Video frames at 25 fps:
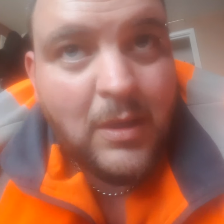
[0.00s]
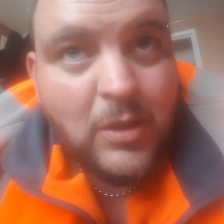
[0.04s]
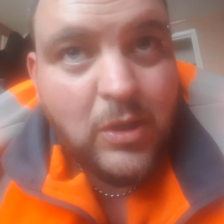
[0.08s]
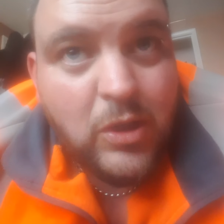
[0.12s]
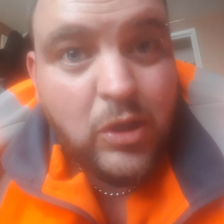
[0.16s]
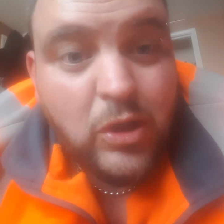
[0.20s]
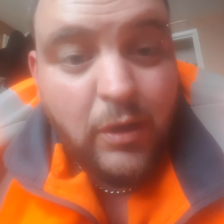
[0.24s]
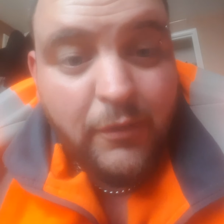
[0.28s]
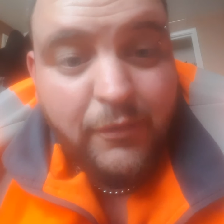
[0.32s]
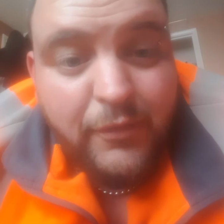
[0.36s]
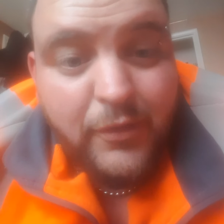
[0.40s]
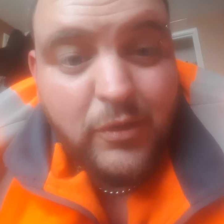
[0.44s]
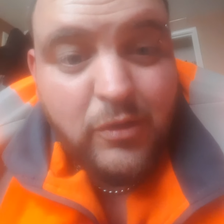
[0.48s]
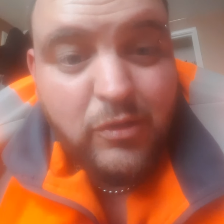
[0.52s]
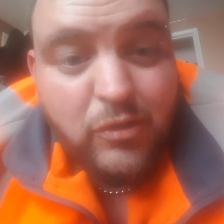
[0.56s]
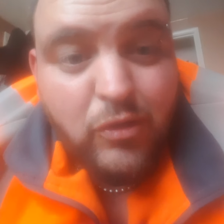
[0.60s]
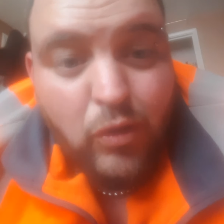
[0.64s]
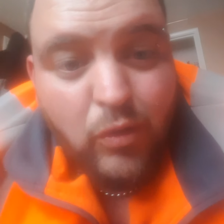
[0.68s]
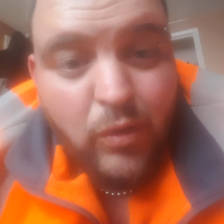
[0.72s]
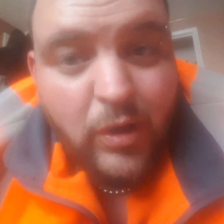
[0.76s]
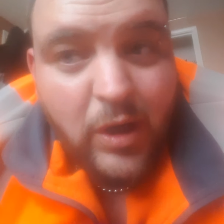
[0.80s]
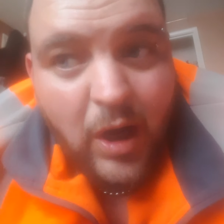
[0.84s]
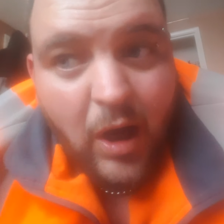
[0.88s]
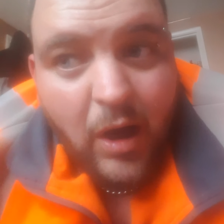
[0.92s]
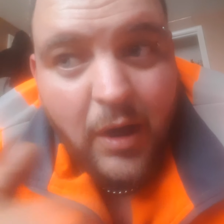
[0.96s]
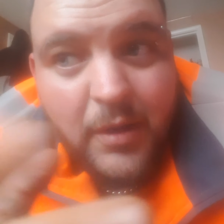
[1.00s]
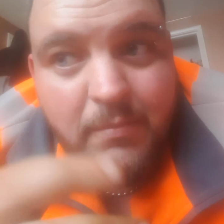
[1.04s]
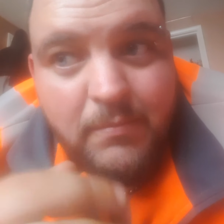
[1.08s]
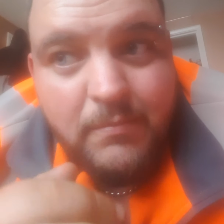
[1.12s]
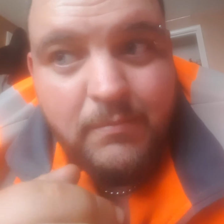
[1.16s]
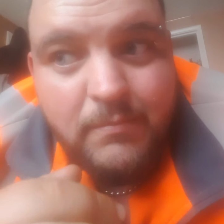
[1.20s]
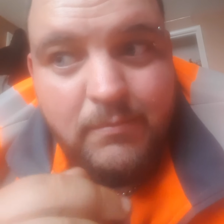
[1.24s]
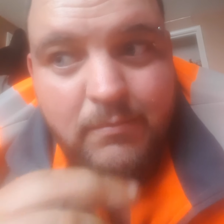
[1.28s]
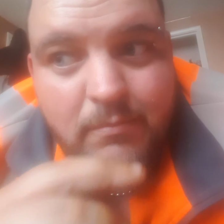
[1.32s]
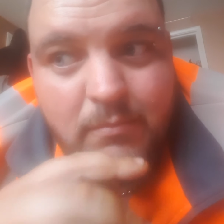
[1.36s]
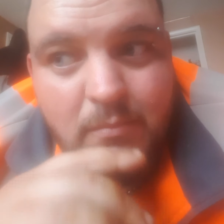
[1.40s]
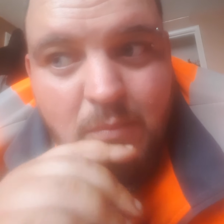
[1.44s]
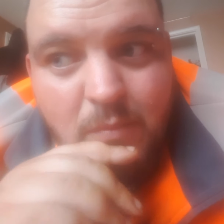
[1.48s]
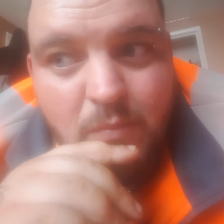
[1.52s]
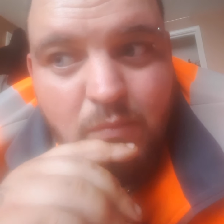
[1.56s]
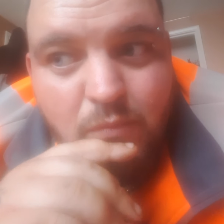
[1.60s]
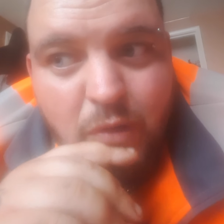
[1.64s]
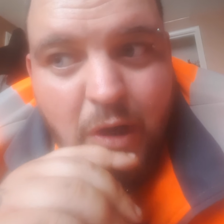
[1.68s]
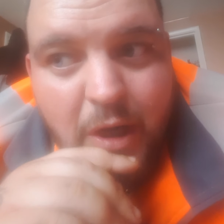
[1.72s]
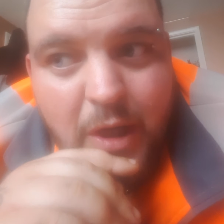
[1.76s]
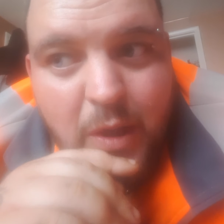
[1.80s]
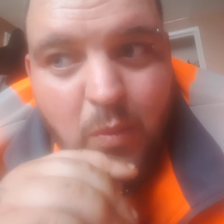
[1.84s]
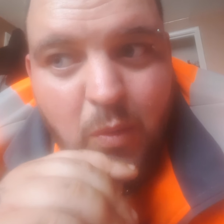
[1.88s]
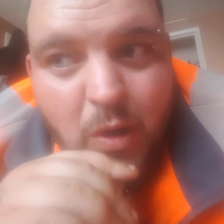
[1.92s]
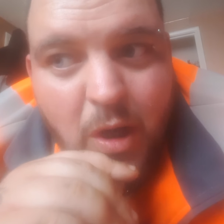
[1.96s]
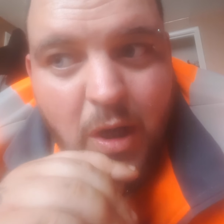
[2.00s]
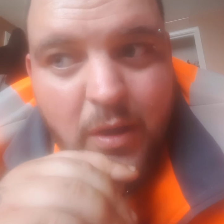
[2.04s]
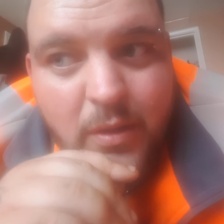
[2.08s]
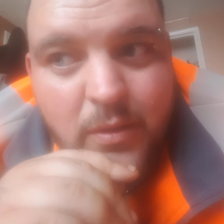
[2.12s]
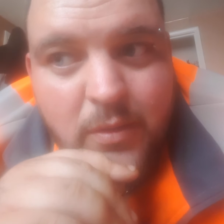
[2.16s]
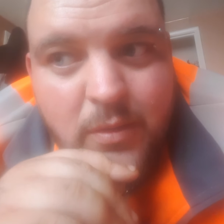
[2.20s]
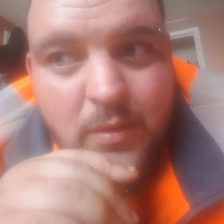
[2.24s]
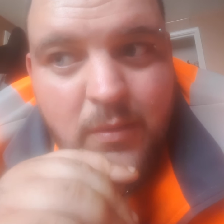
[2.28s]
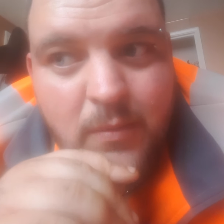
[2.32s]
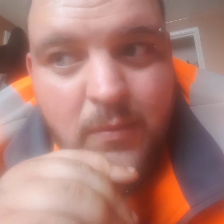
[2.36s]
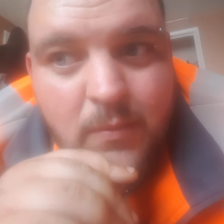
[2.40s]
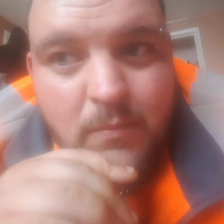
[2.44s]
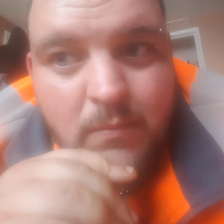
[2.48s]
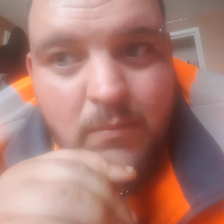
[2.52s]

good for the storyline and really worked.